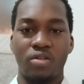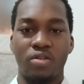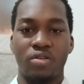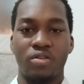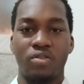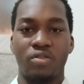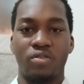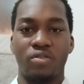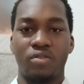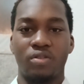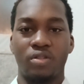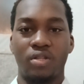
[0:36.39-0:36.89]

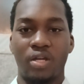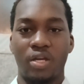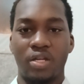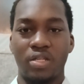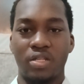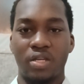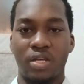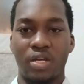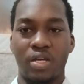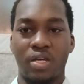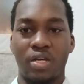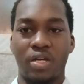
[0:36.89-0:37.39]
so that
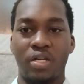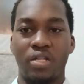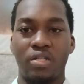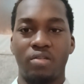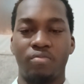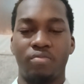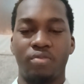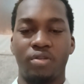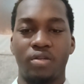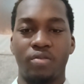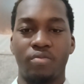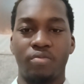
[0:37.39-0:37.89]
I can
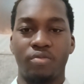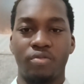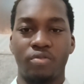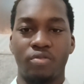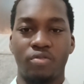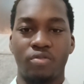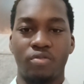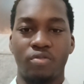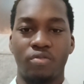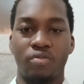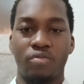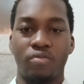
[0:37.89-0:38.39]
be able
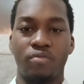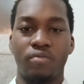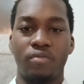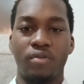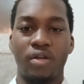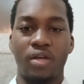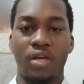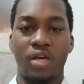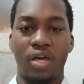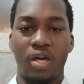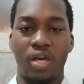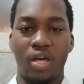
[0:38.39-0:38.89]
to
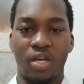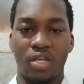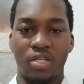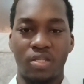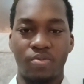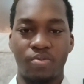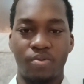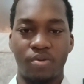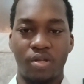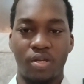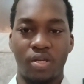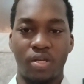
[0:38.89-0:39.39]

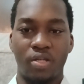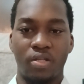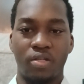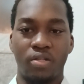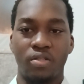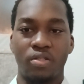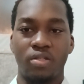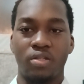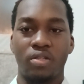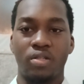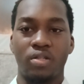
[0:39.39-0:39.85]
explain